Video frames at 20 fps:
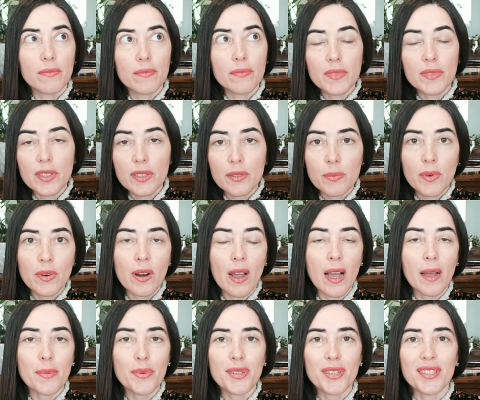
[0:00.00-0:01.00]
there's more
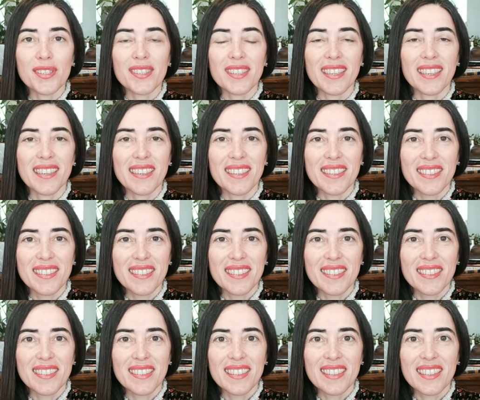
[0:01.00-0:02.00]
options here.
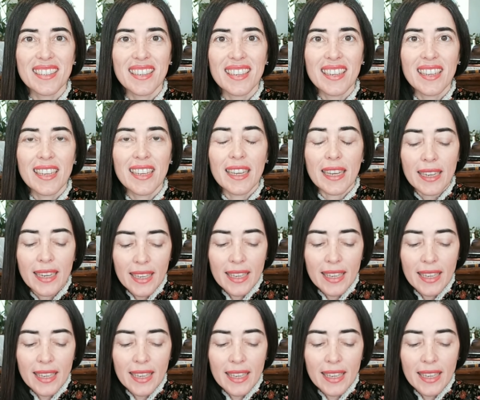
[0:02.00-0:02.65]
And